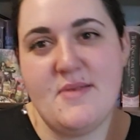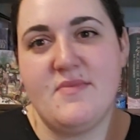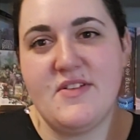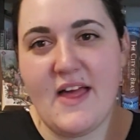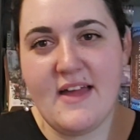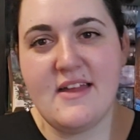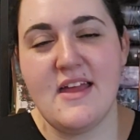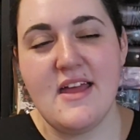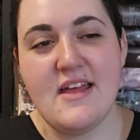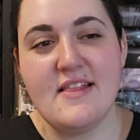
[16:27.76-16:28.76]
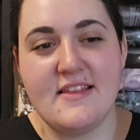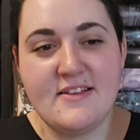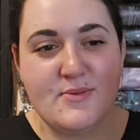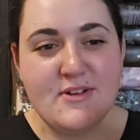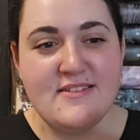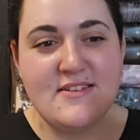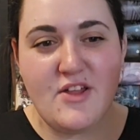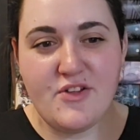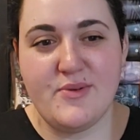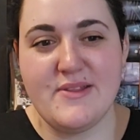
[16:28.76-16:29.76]
them for that. This one is
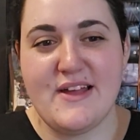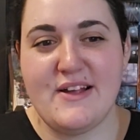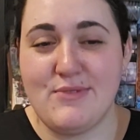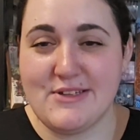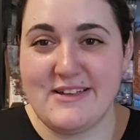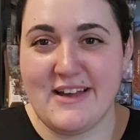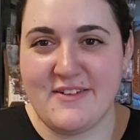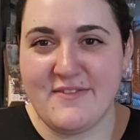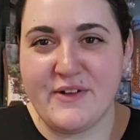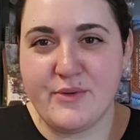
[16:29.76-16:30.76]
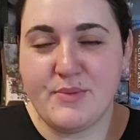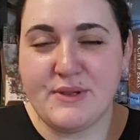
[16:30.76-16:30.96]
another one that really kind of felt